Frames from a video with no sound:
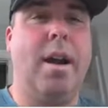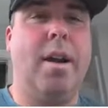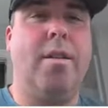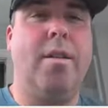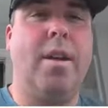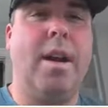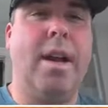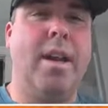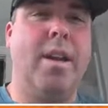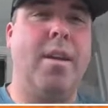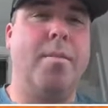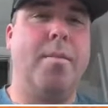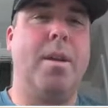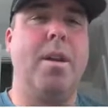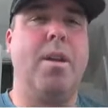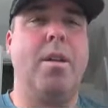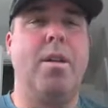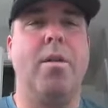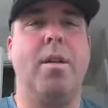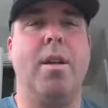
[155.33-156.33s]
I, like them,
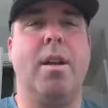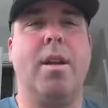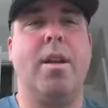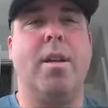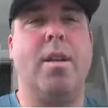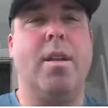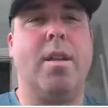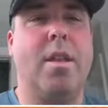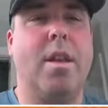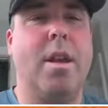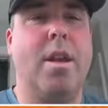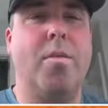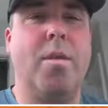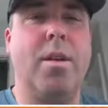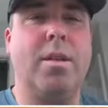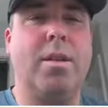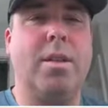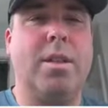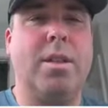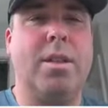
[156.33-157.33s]
you know, and they
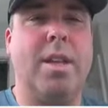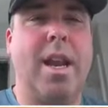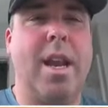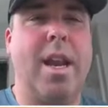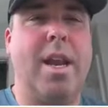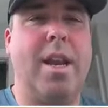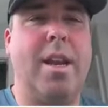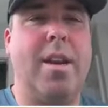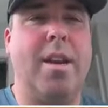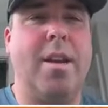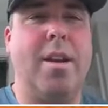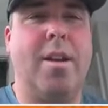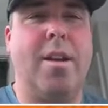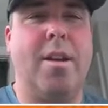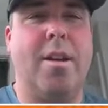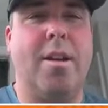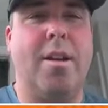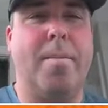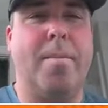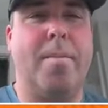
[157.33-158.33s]
won state
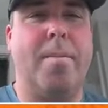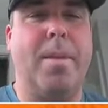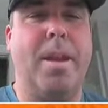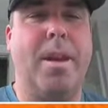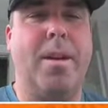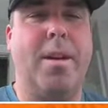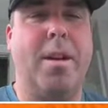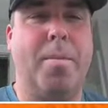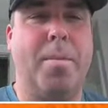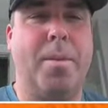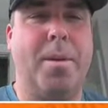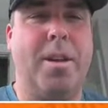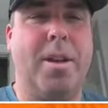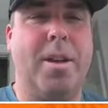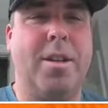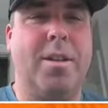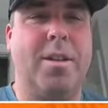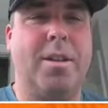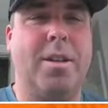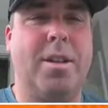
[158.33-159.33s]
um, a couple
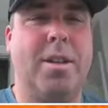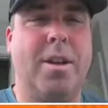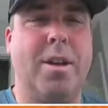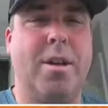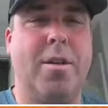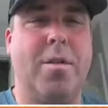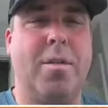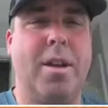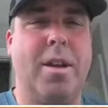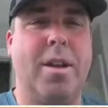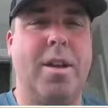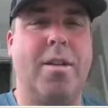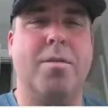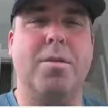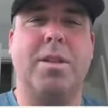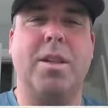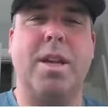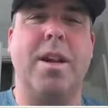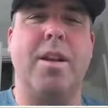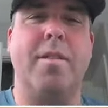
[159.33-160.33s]
years ago, and it
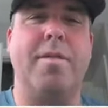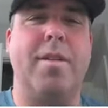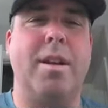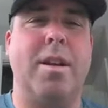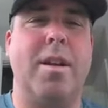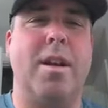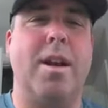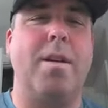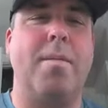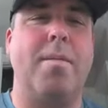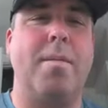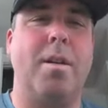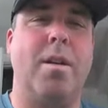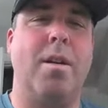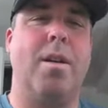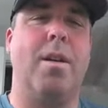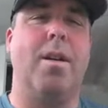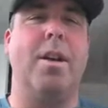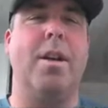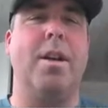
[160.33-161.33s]
was kind of an
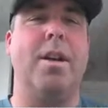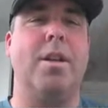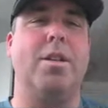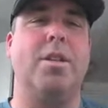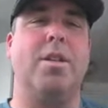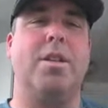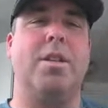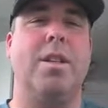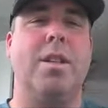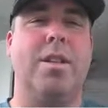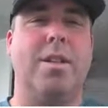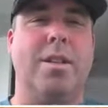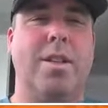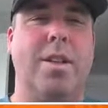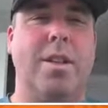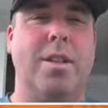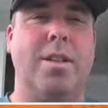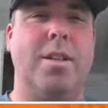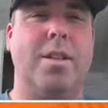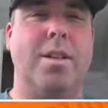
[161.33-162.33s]
uh, an interesting
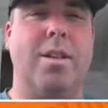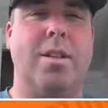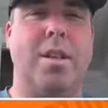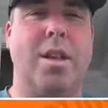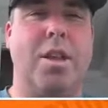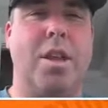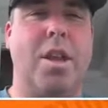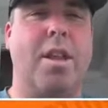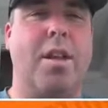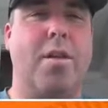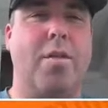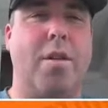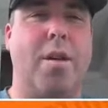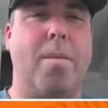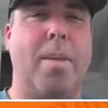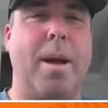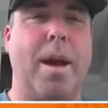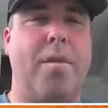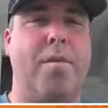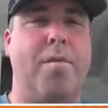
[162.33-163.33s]
season because I think they were
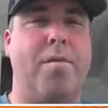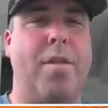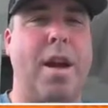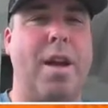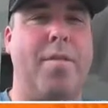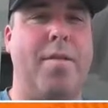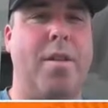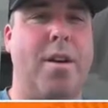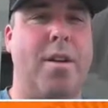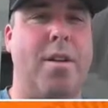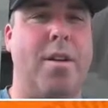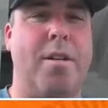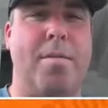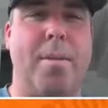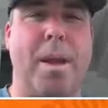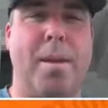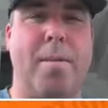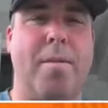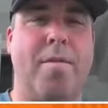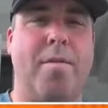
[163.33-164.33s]
about 500,
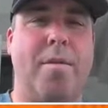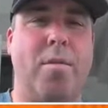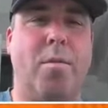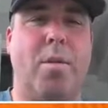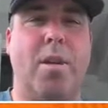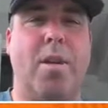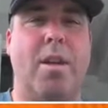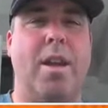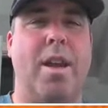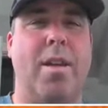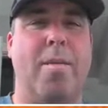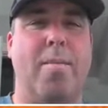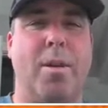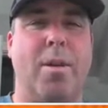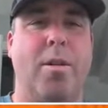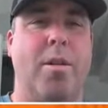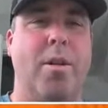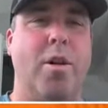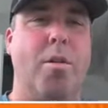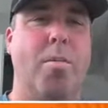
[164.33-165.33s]
maybe even one game
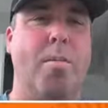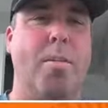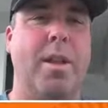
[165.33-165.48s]
below.